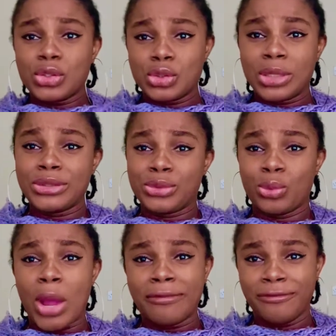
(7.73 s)
turned
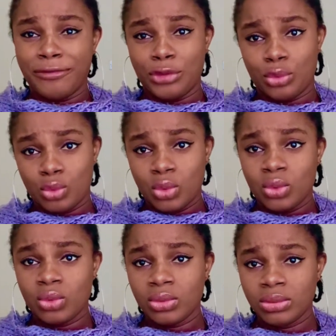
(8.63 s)
one view.
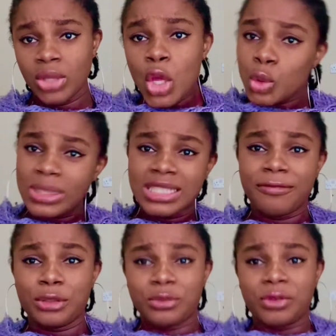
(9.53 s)
20
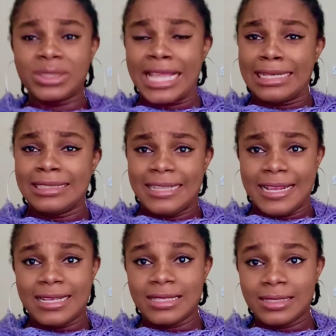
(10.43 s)
views for 10
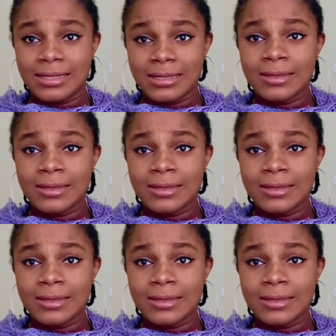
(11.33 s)
days.